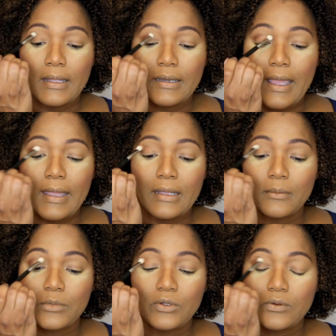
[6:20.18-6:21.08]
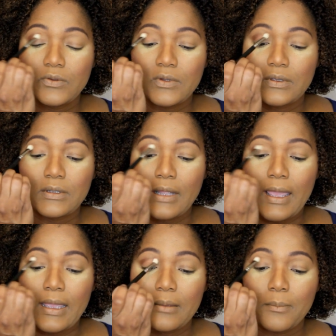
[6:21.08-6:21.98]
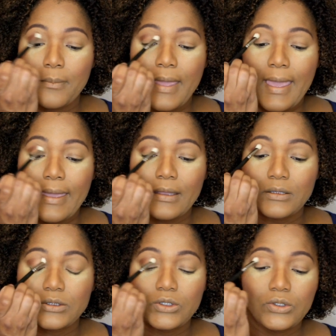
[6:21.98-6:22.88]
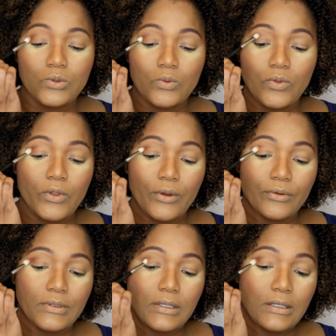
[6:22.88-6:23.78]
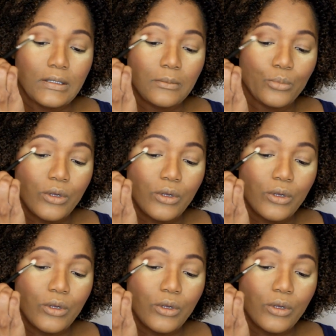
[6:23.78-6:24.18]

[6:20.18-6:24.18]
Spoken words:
And I am using a MAC 213